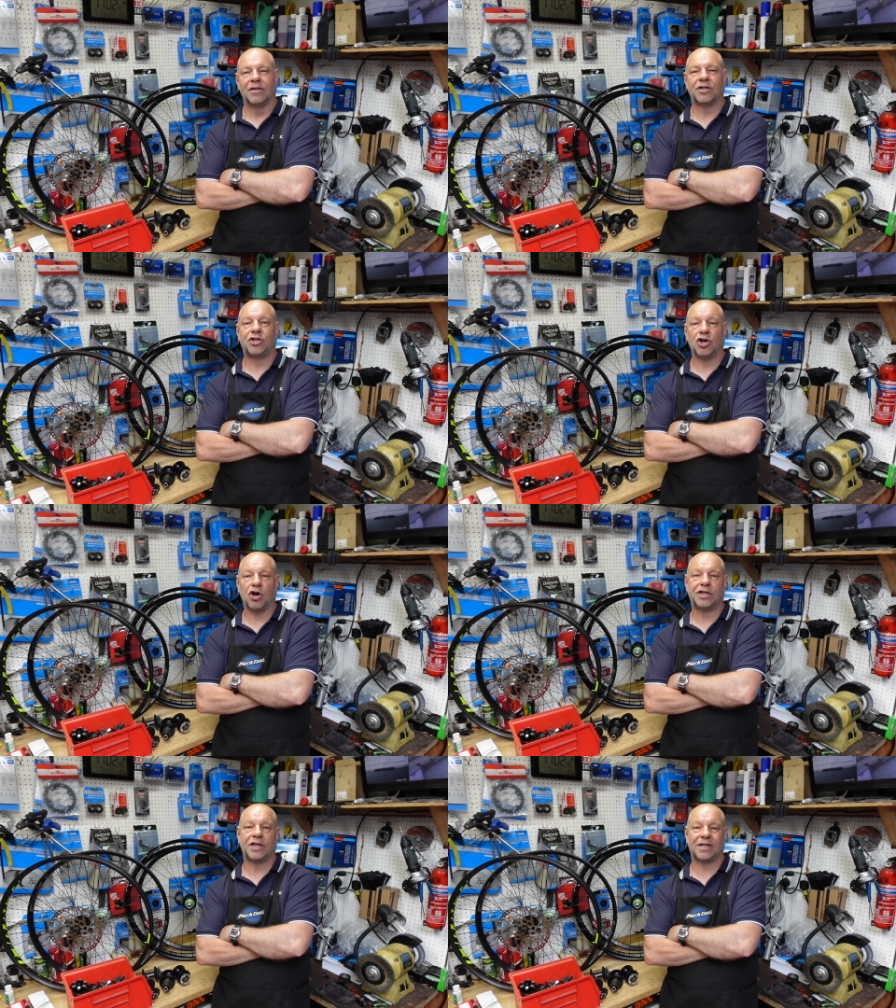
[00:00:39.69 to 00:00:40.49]
The
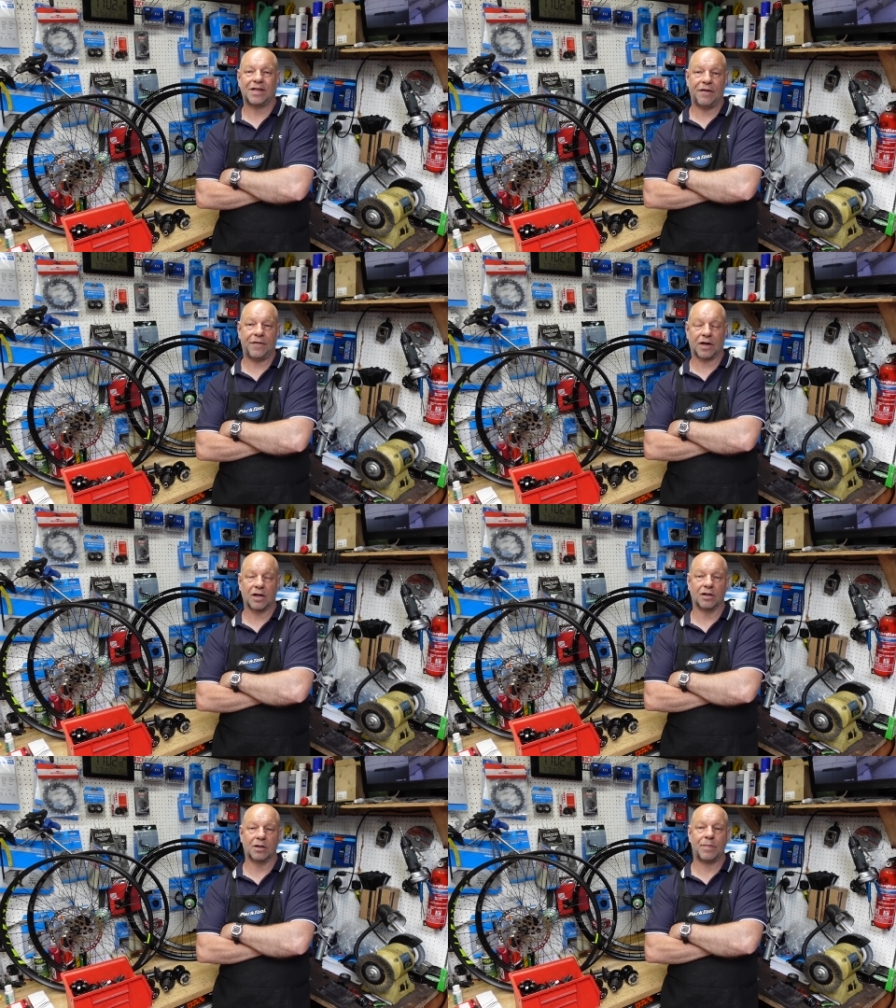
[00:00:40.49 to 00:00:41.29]
choices are
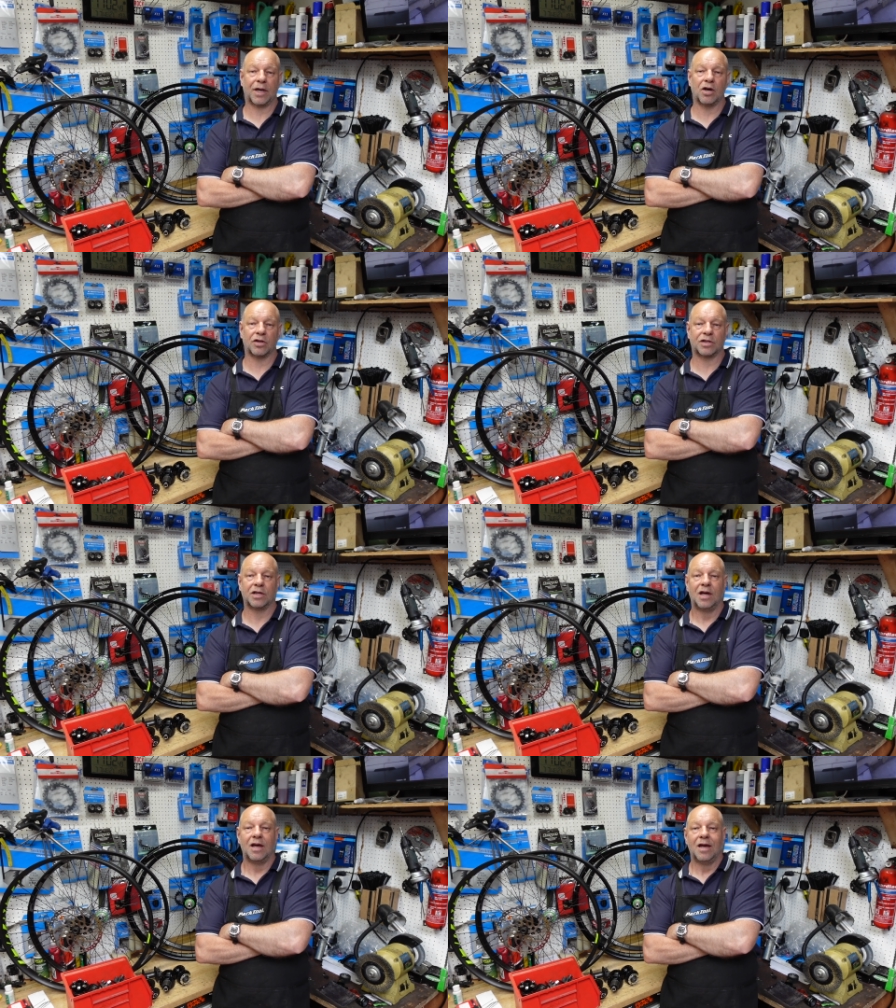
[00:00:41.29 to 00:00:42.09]
difficult because